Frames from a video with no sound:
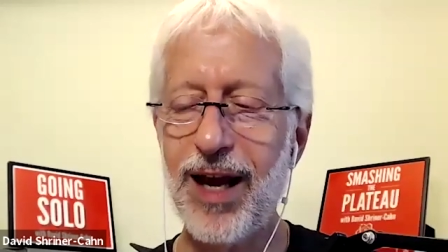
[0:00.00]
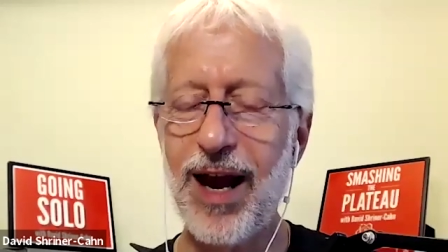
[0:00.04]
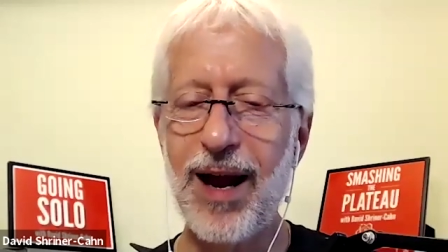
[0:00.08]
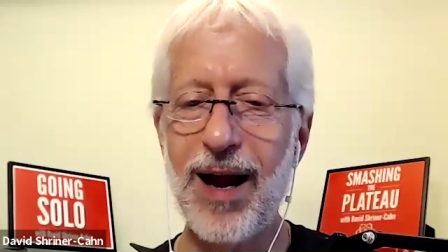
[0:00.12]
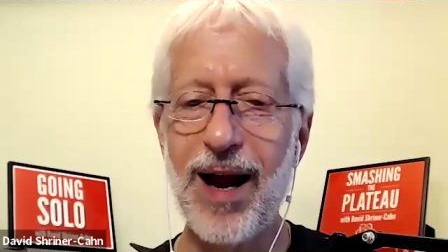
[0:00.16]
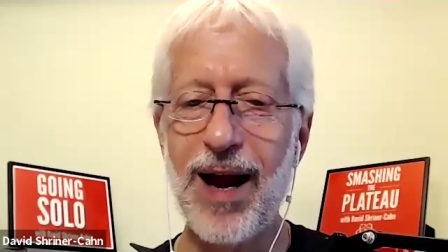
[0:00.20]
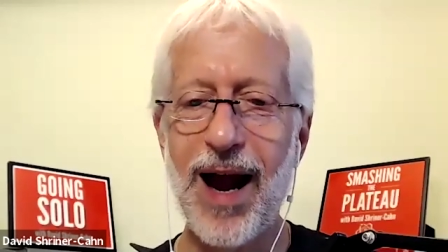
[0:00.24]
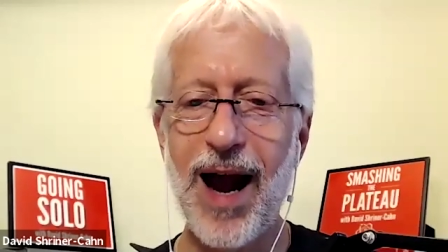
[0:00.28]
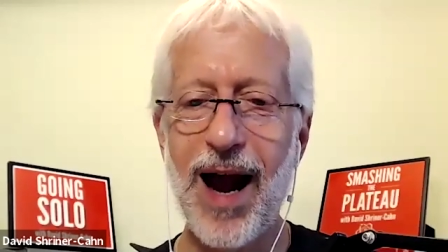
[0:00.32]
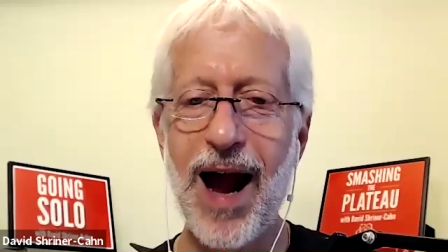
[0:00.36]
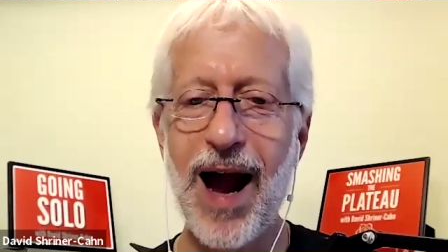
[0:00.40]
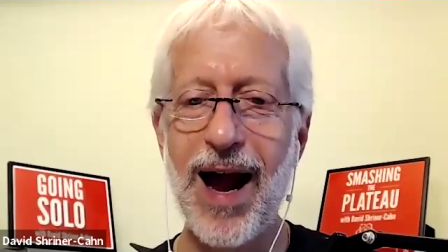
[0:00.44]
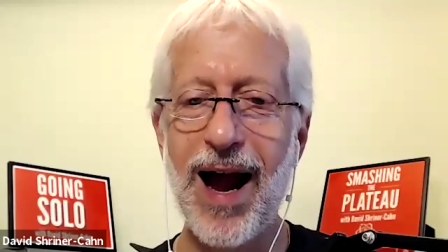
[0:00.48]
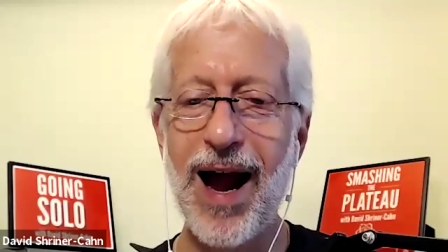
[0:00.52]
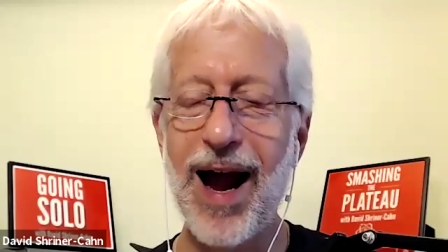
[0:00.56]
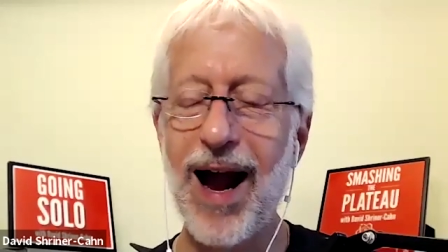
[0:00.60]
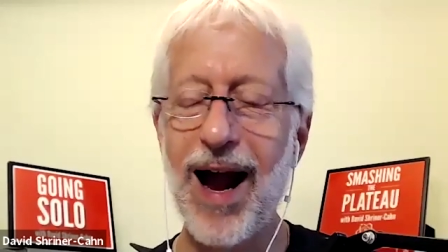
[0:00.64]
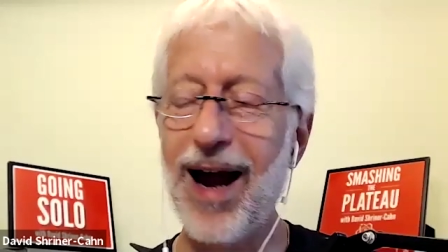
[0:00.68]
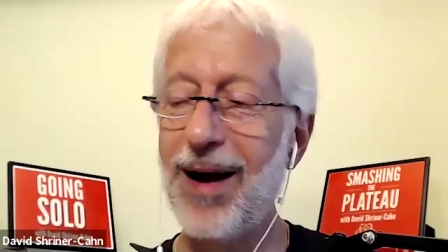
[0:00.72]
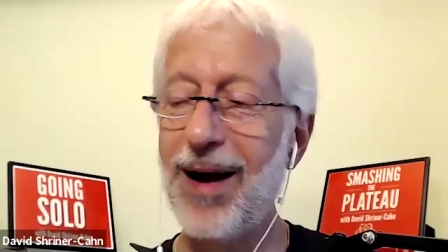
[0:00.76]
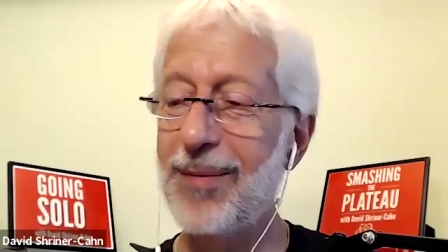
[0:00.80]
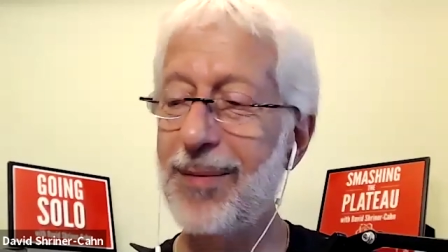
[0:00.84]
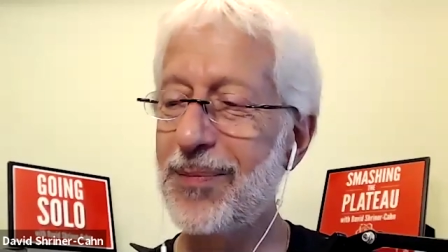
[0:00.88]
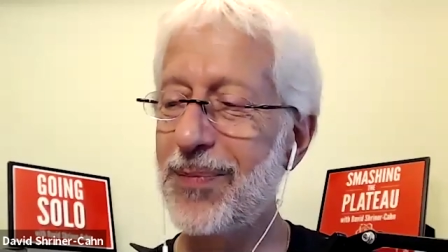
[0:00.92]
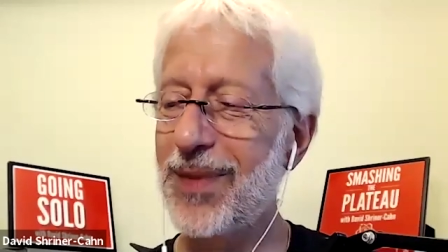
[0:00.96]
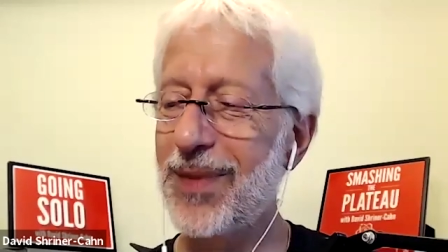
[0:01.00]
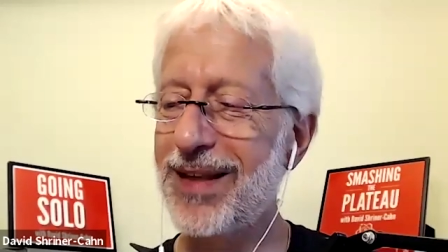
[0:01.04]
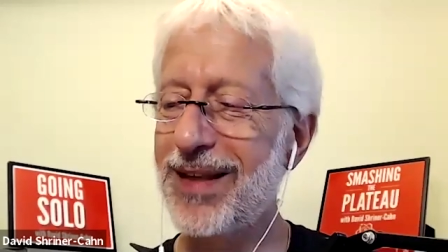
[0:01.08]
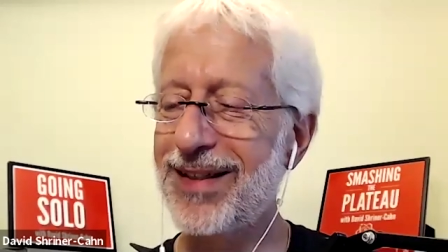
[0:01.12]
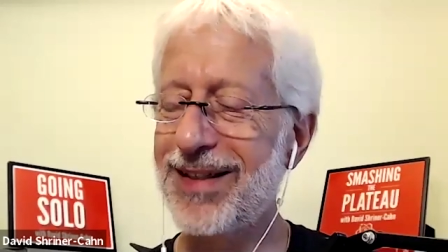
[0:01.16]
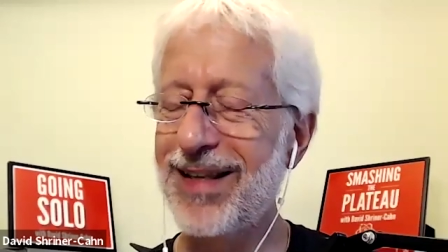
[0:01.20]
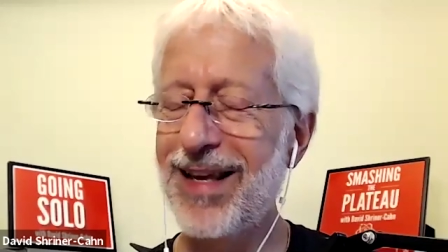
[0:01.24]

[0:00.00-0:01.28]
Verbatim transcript: uh, um,